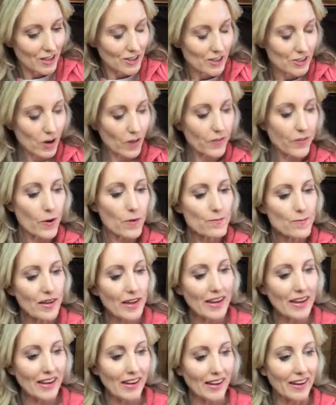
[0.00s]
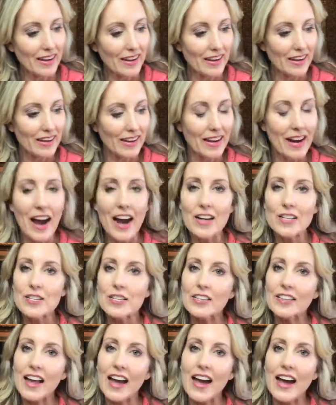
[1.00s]
So for me, it
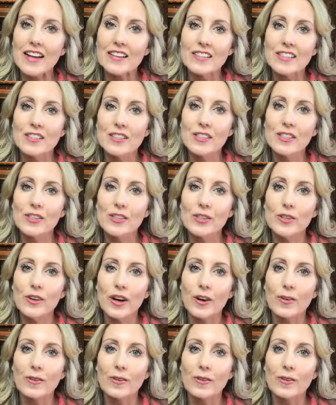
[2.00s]
actually had to do